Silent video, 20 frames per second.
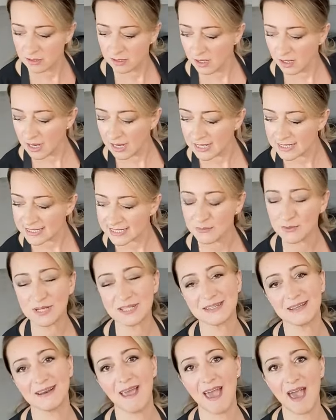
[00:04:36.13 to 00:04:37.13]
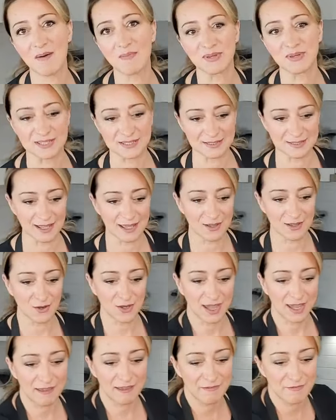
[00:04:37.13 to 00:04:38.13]
Let's see what is gonna happen today,
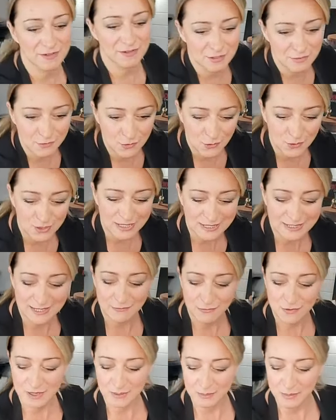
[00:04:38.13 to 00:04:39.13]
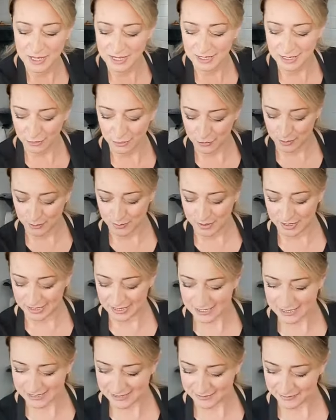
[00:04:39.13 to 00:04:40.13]
okay? First of all, let's see if we can make it in 30
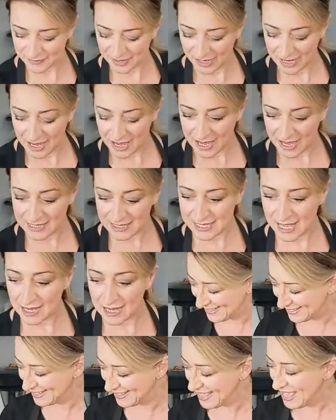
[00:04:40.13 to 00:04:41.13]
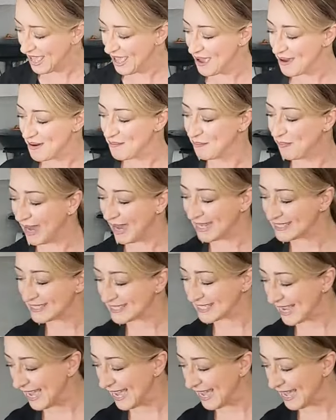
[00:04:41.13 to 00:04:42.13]
minutes. And second, but
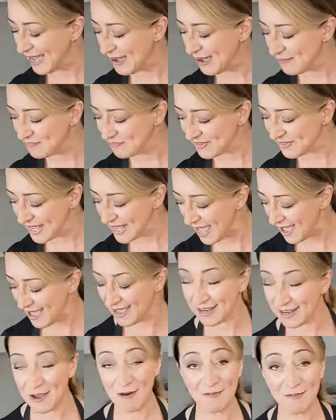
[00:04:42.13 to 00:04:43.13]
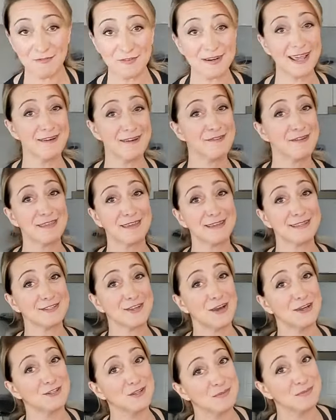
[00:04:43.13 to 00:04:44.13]
yeah, and hopefully everything is
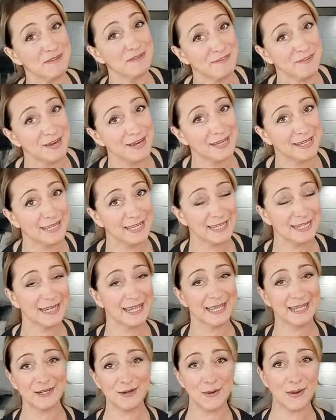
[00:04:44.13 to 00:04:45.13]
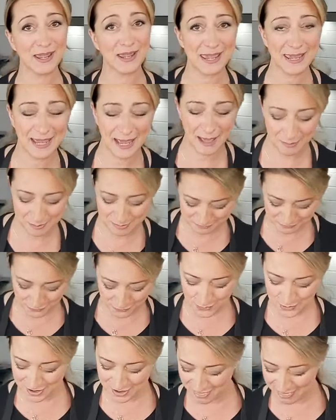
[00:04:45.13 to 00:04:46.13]
going to be fine and no hiccups
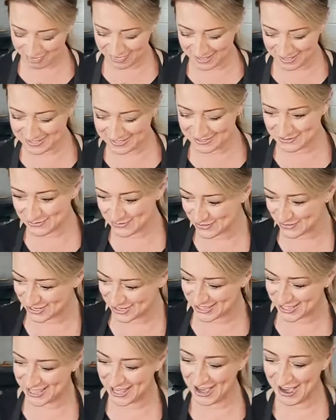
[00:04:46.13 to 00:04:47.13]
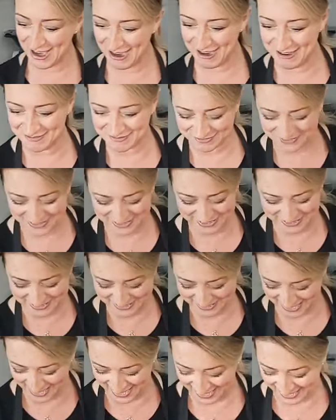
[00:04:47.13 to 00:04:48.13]
for this workshop
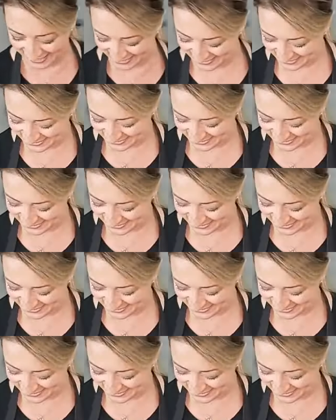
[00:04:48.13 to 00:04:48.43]
today.